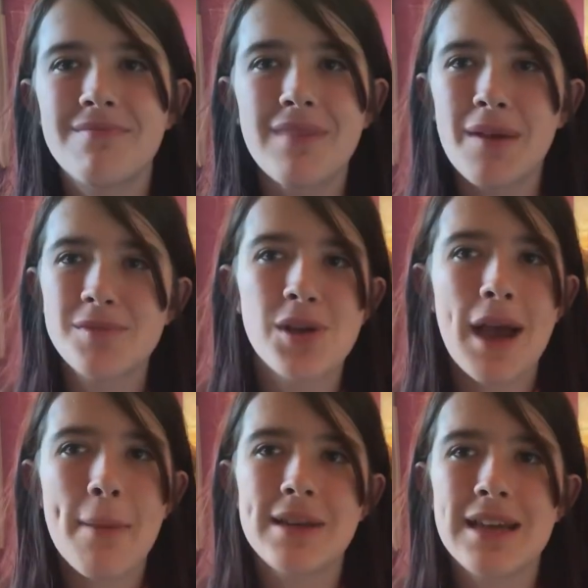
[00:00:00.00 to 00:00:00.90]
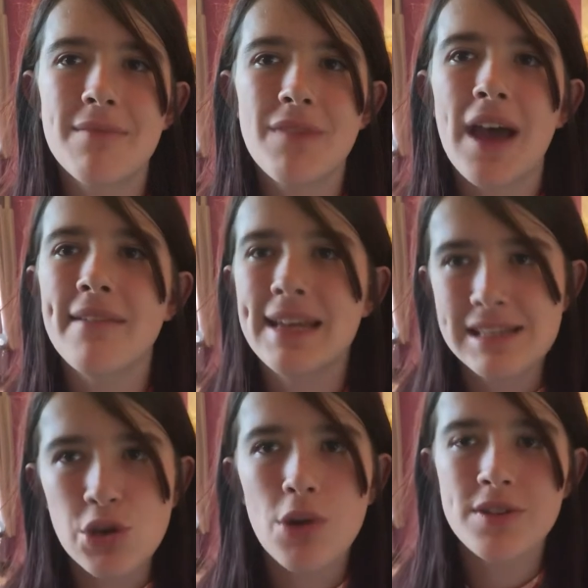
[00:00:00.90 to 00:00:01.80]
I'm so happy to him that
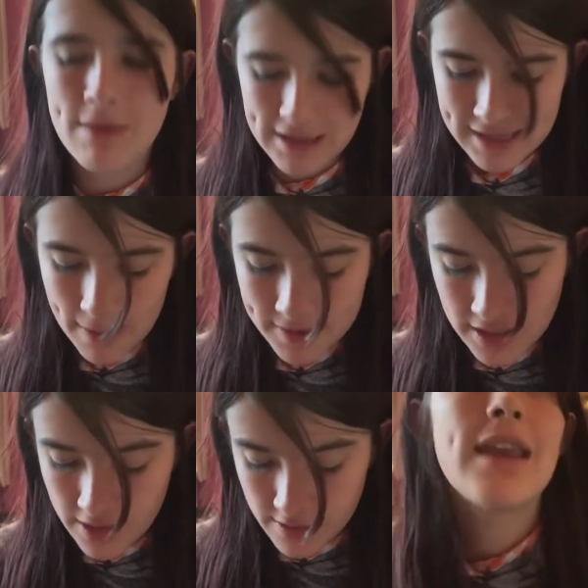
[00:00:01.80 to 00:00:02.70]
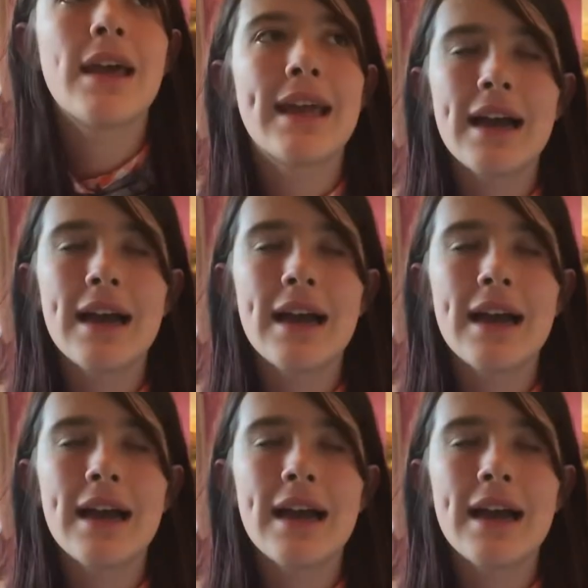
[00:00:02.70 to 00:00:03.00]
he's got to make this episode. And